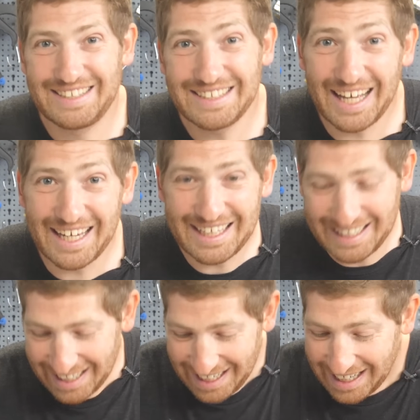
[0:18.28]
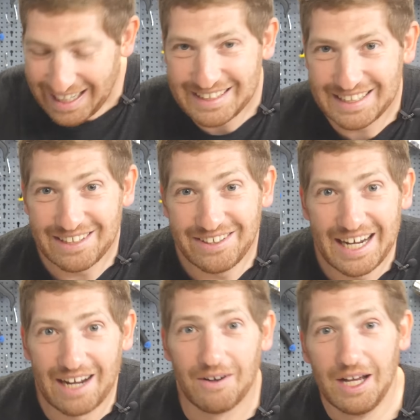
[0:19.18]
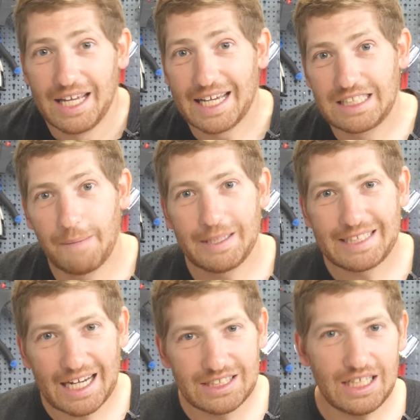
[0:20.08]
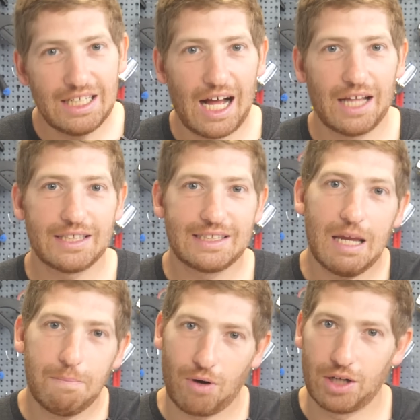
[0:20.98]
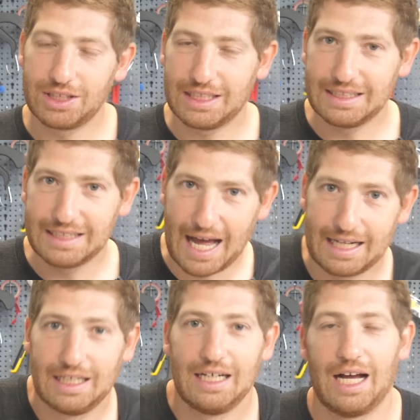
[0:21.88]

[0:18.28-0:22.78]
Psych! It's here now. Except it's actually not the same project as that.